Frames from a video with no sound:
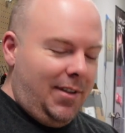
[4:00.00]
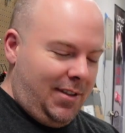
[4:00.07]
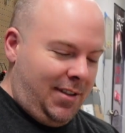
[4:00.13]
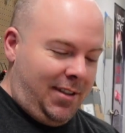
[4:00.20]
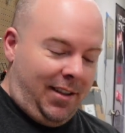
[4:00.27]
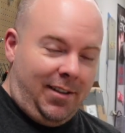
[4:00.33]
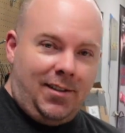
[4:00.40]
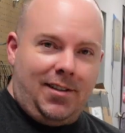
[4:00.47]

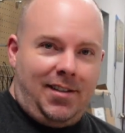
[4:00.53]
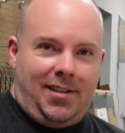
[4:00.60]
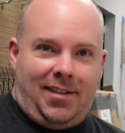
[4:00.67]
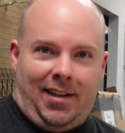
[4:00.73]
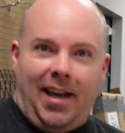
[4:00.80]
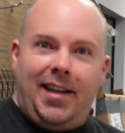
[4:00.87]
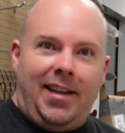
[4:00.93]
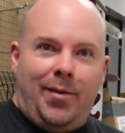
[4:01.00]

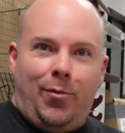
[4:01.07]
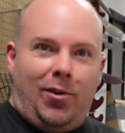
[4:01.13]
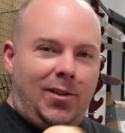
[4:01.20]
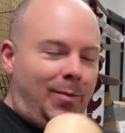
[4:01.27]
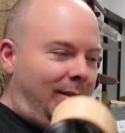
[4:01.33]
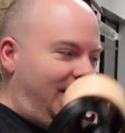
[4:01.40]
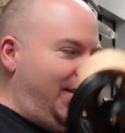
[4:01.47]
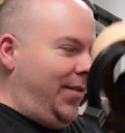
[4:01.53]
slightly more
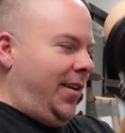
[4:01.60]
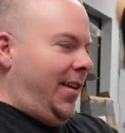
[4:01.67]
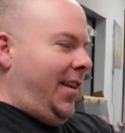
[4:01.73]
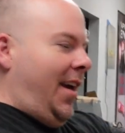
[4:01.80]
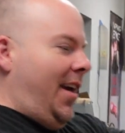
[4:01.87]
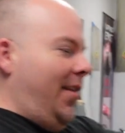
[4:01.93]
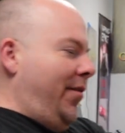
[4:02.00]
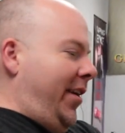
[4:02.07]
specific than
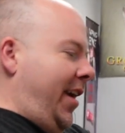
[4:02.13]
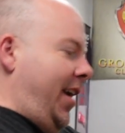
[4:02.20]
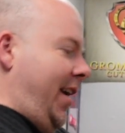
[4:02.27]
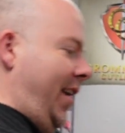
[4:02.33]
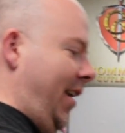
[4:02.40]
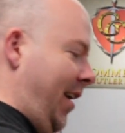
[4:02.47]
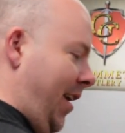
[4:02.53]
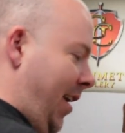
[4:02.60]
that if you
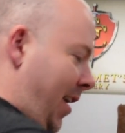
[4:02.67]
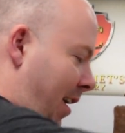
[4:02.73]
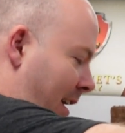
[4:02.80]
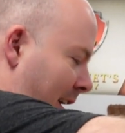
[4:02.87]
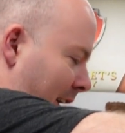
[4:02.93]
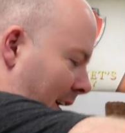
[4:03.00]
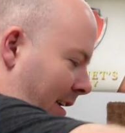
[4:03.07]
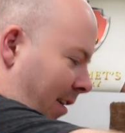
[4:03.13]
can.
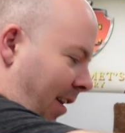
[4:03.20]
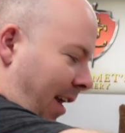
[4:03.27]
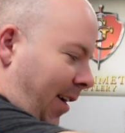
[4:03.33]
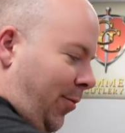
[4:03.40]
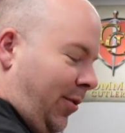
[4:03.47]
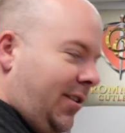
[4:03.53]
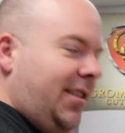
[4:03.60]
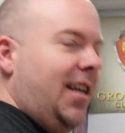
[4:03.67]
And they're like,
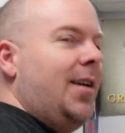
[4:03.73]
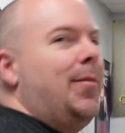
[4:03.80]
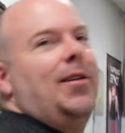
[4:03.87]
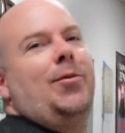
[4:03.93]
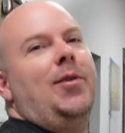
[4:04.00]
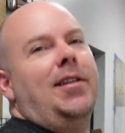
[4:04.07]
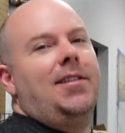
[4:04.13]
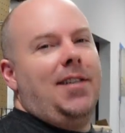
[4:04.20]
we'll see you
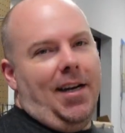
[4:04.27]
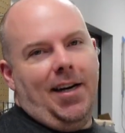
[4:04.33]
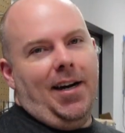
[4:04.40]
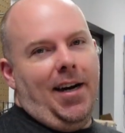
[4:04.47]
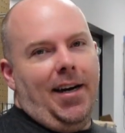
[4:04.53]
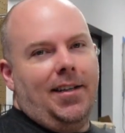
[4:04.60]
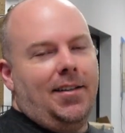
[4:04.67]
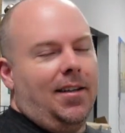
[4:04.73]
between 10 and
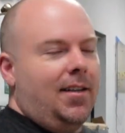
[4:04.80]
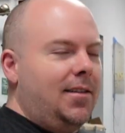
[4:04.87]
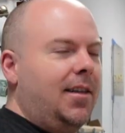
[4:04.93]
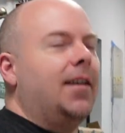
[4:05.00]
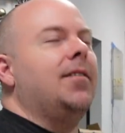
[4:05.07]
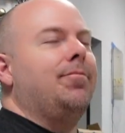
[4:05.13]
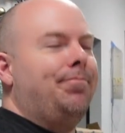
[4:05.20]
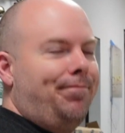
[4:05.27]
8. I was
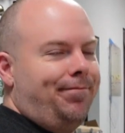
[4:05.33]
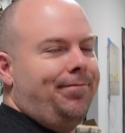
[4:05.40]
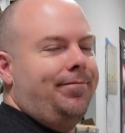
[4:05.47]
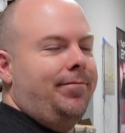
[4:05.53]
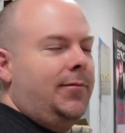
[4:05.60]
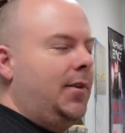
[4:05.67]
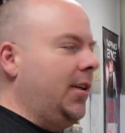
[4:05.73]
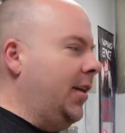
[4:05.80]
like,
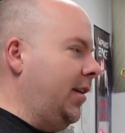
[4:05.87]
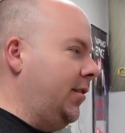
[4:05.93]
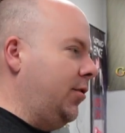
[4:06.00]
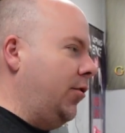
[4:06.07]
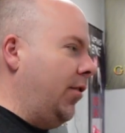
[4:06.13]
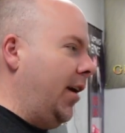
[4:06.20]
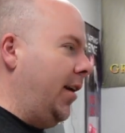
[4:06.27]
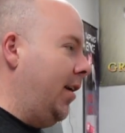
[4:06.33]

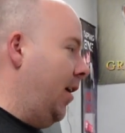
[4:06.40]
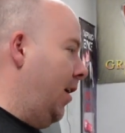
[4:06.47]
great.